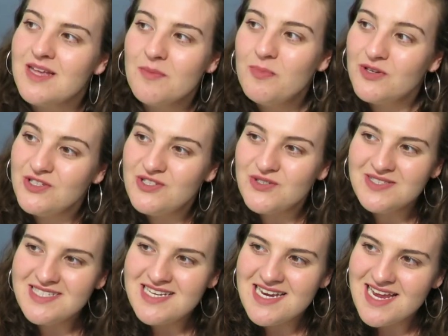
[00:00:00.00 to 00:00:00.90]
It's like,
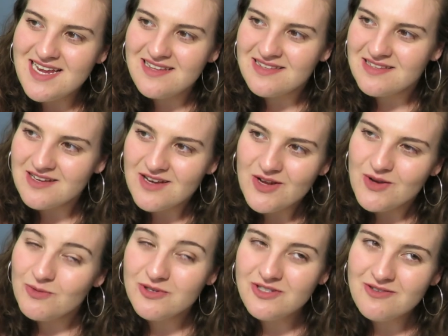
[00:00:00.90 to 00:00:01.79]
bonjour Denise,
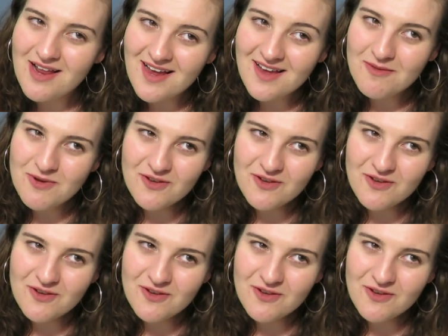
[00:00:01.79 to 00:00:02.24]
would you like a